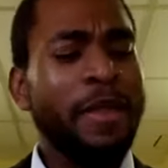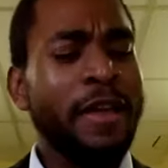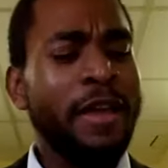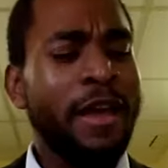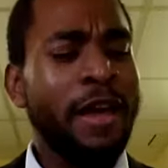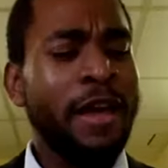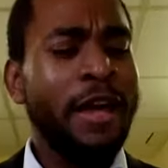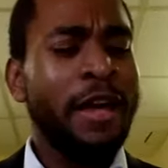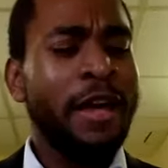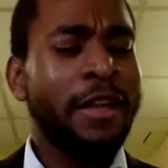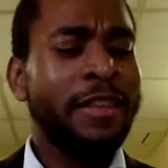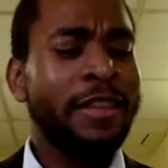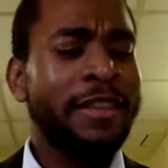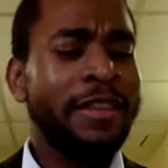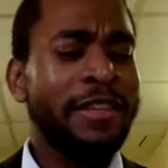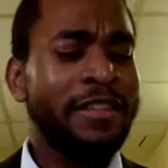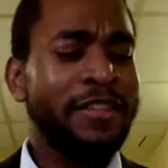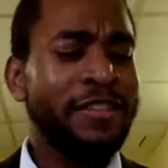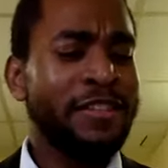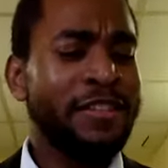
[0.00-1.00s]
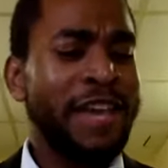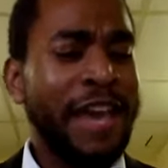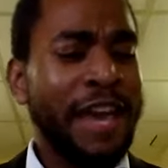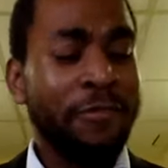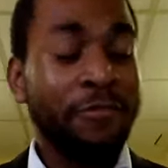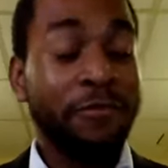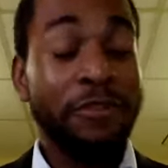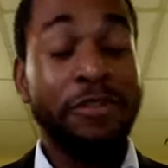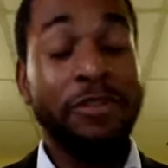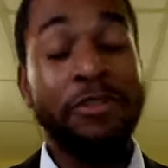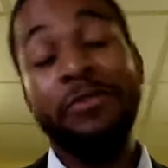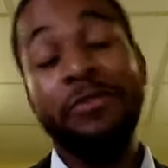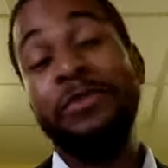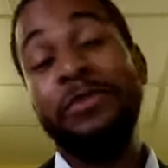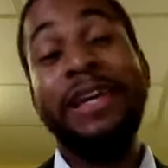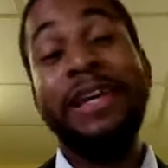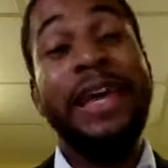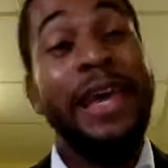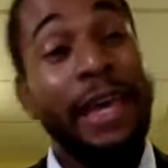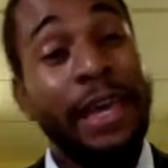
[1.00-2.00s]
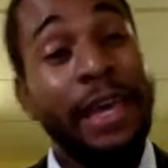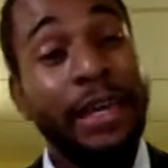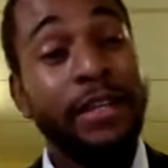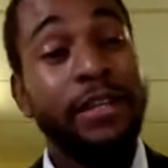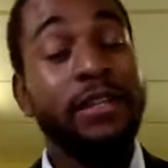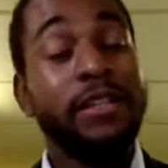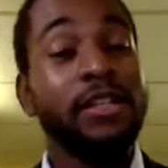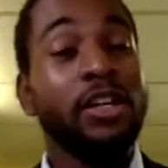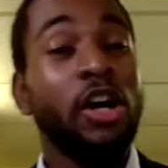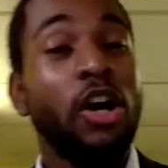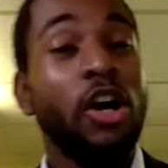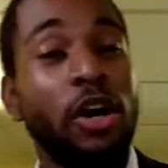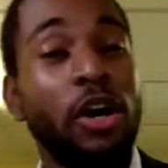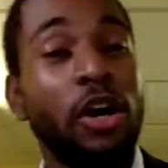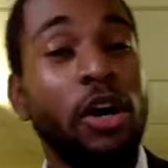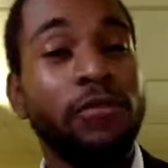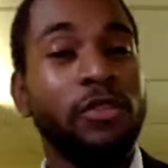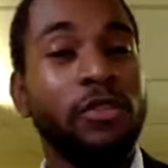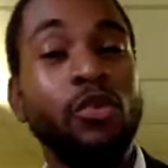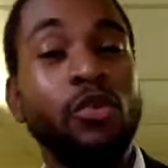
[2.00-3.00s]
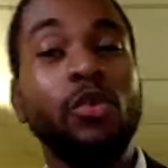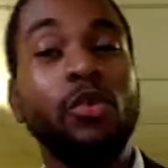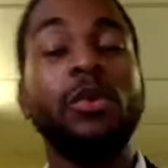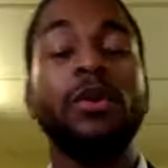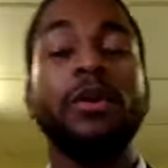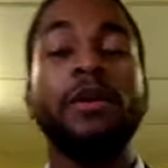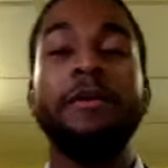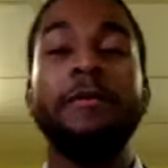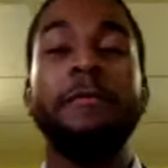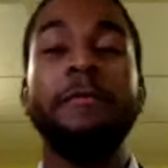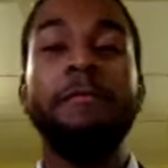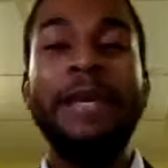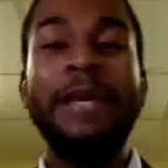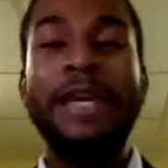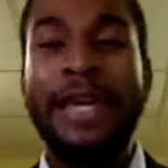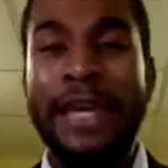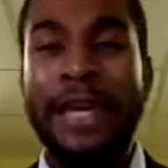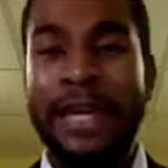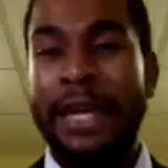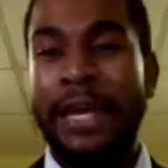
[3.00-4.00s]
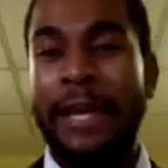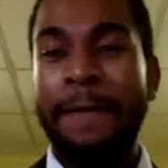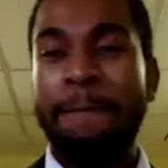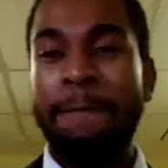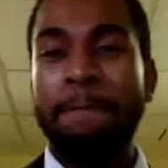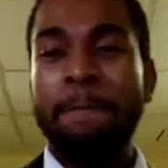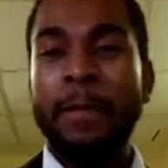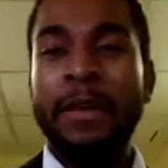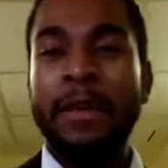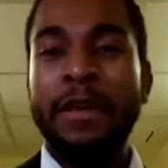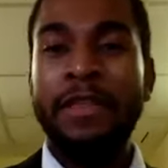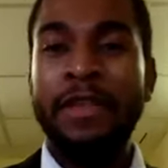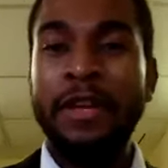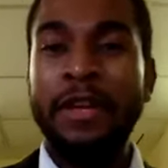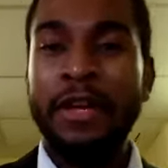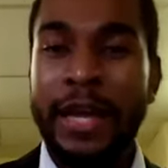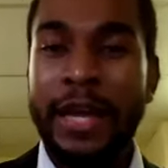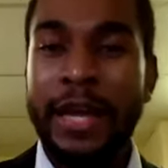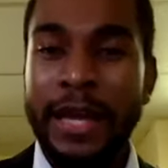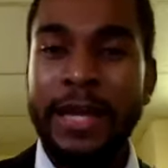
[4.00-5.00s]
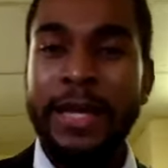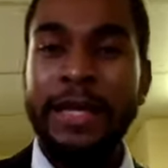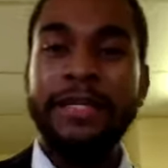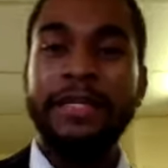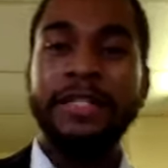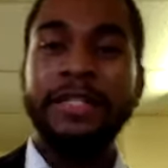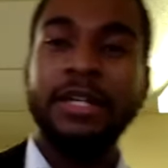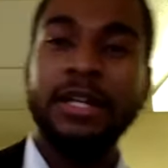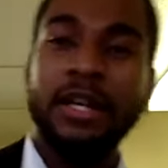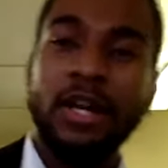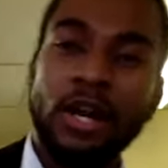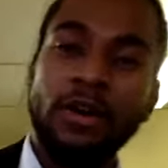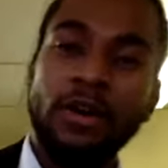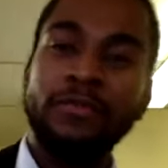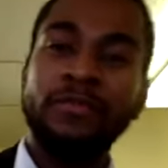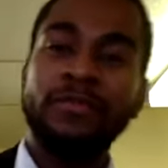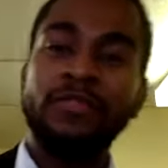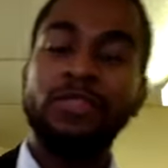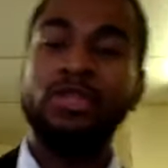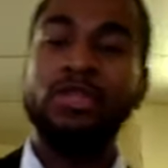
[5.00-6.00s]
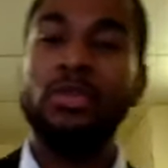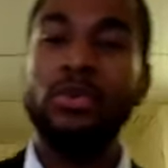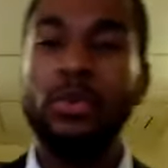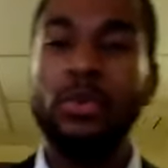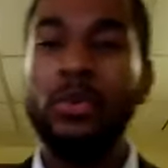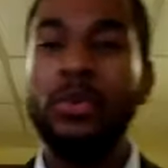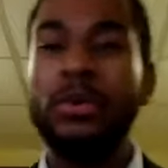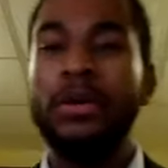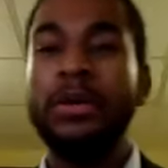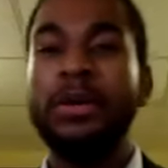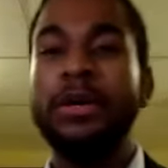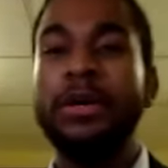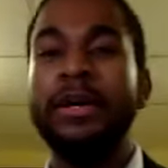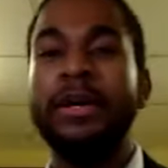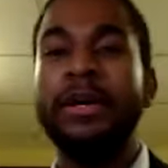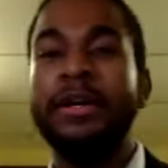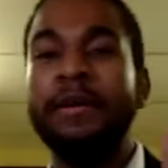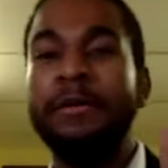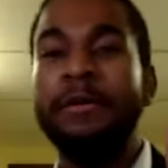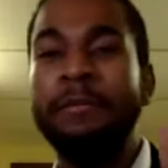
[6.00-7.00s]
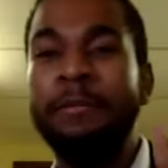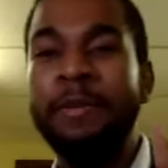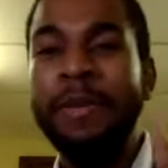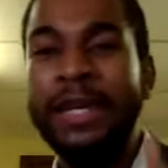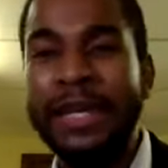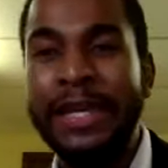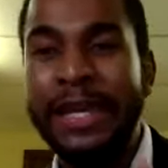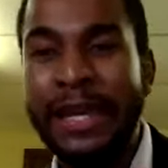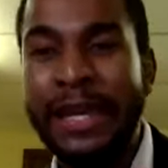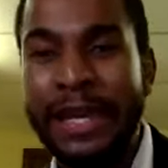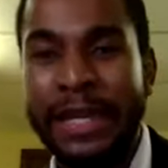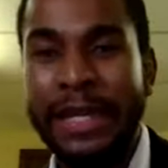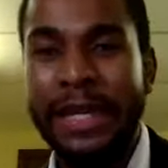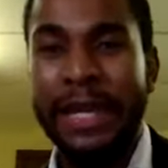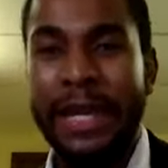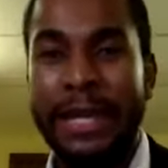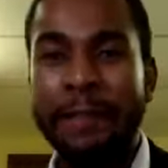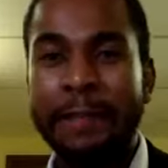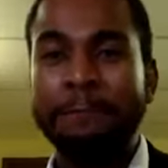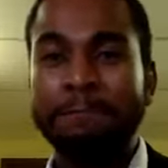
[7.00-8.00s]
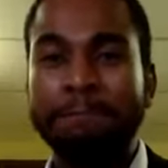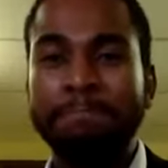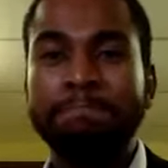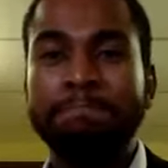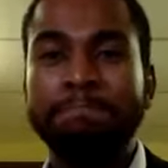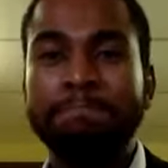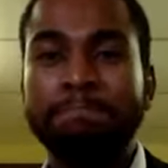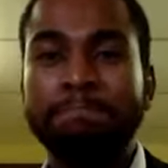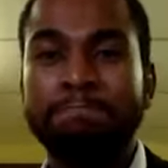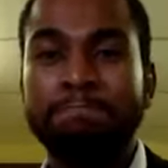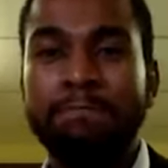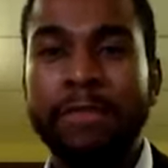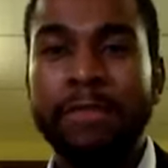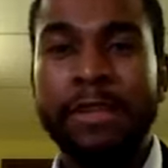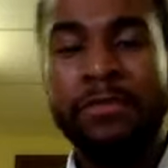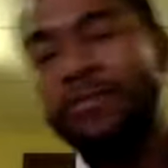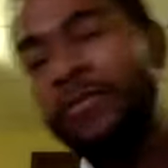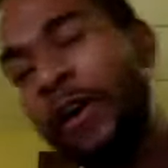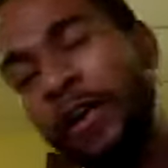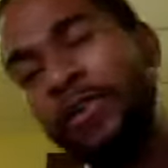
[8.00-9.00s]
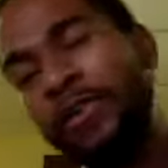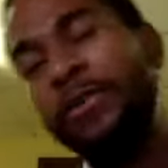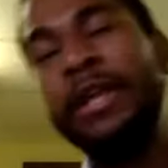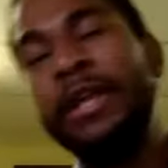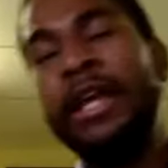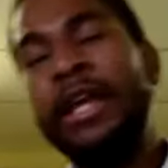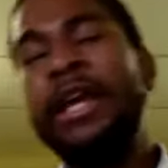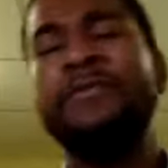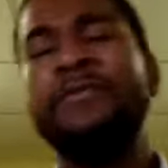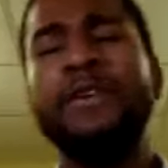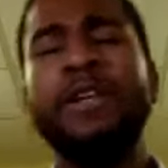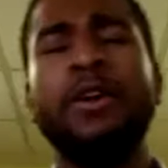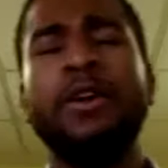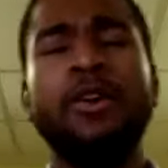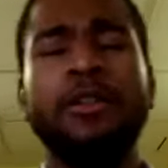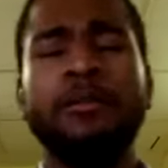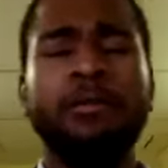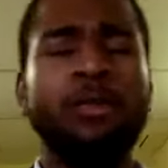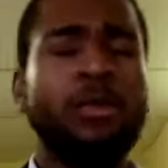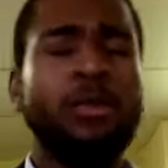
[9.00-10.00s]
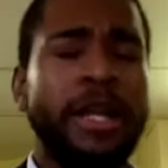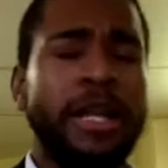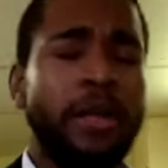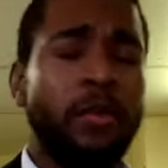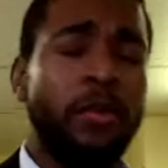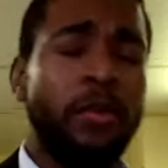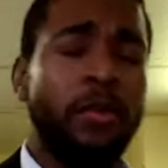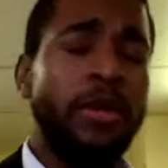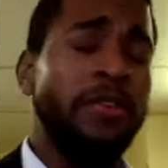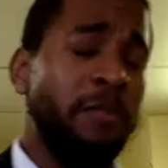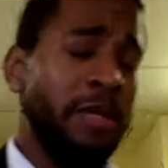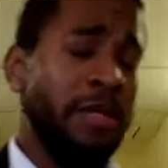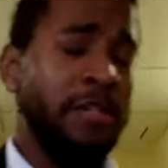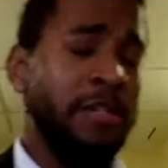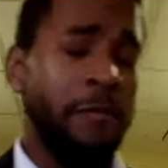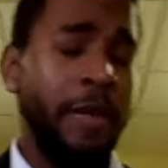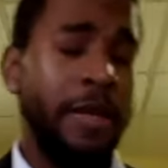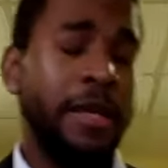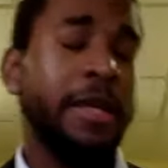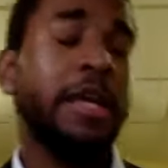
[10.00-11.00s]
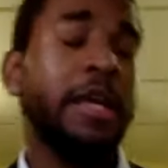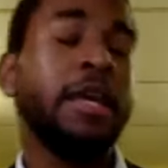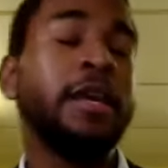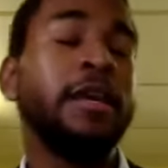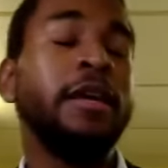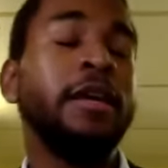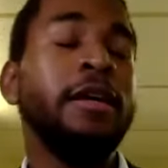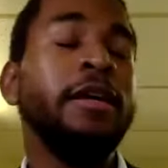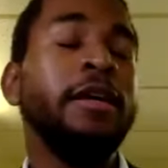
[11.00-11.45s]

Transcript: uh, this afternoon the end of your beginning, the end of your beginning. Father in heaven, all morning we've been speaking,